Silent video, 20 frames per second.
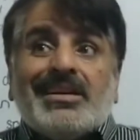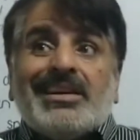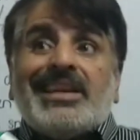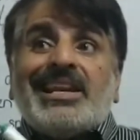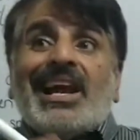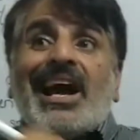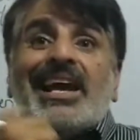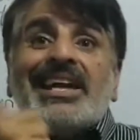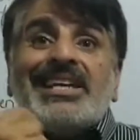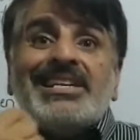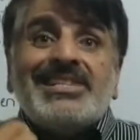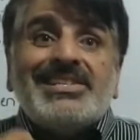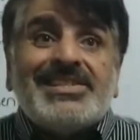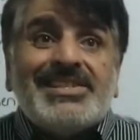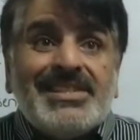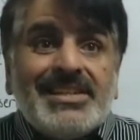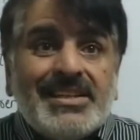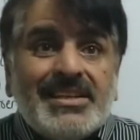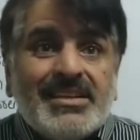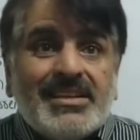
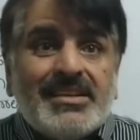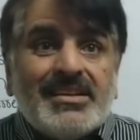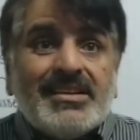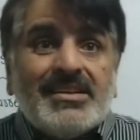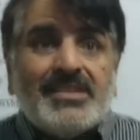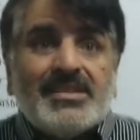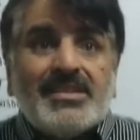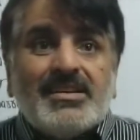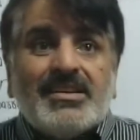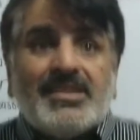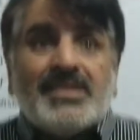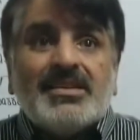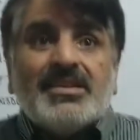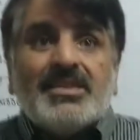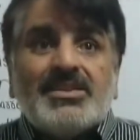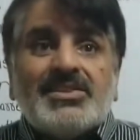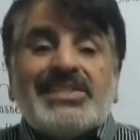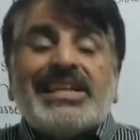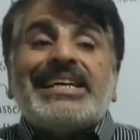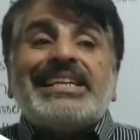lines,
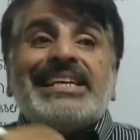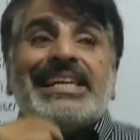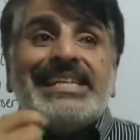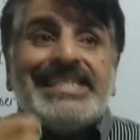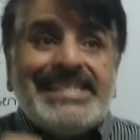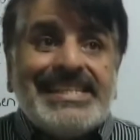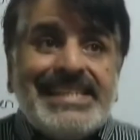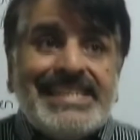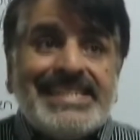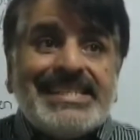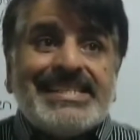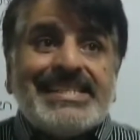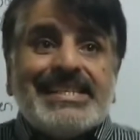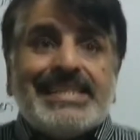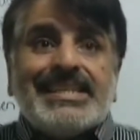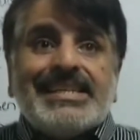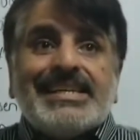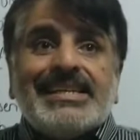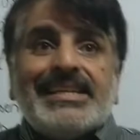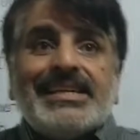
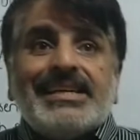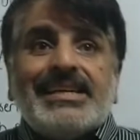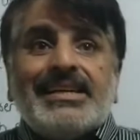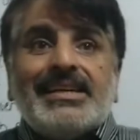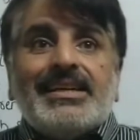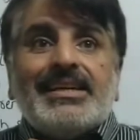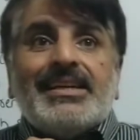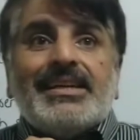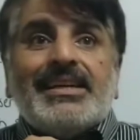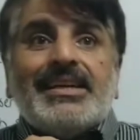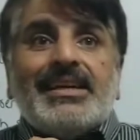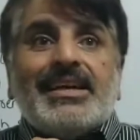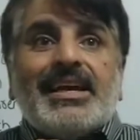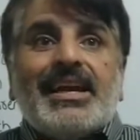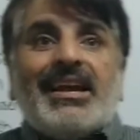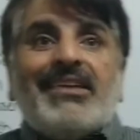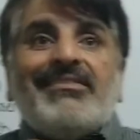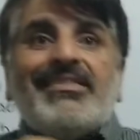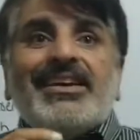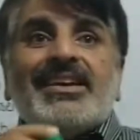sentences
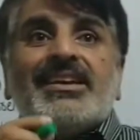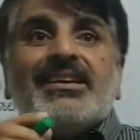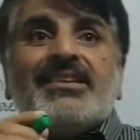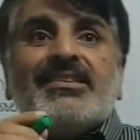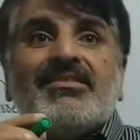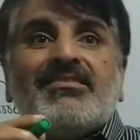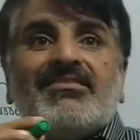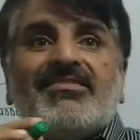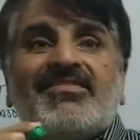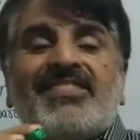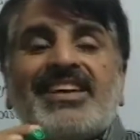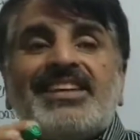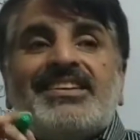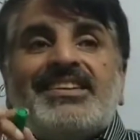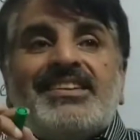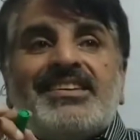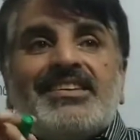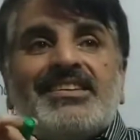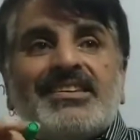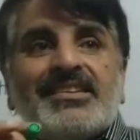having
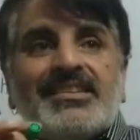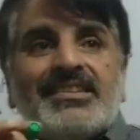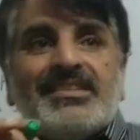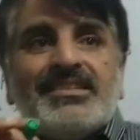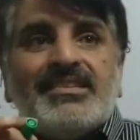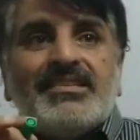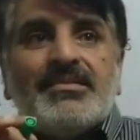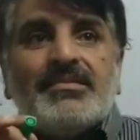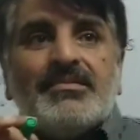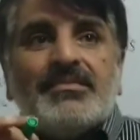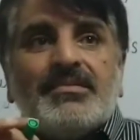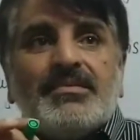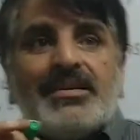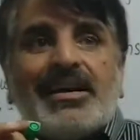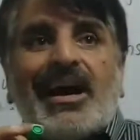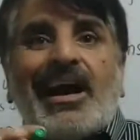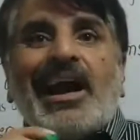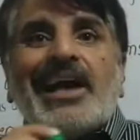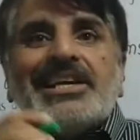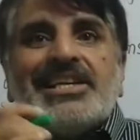one
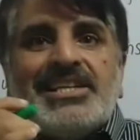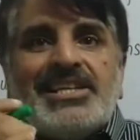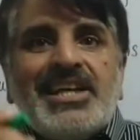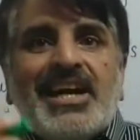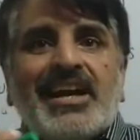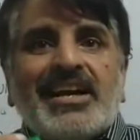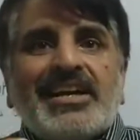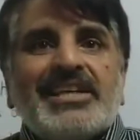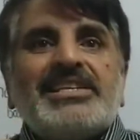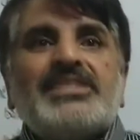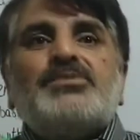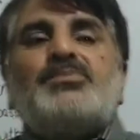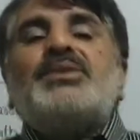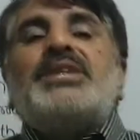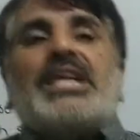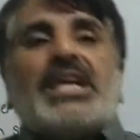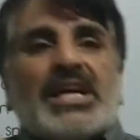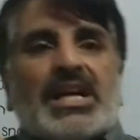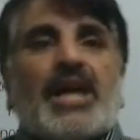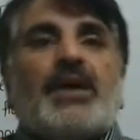idea is
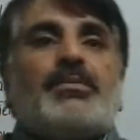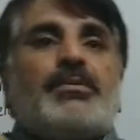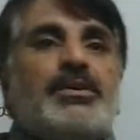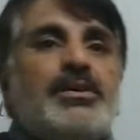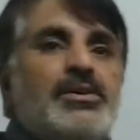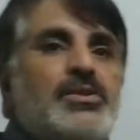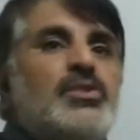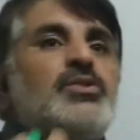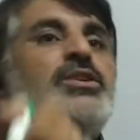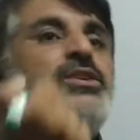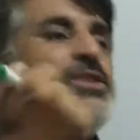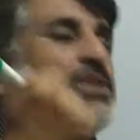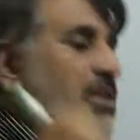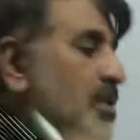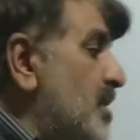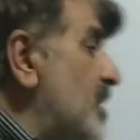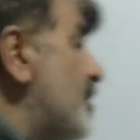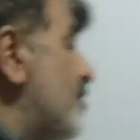paragraph. So this is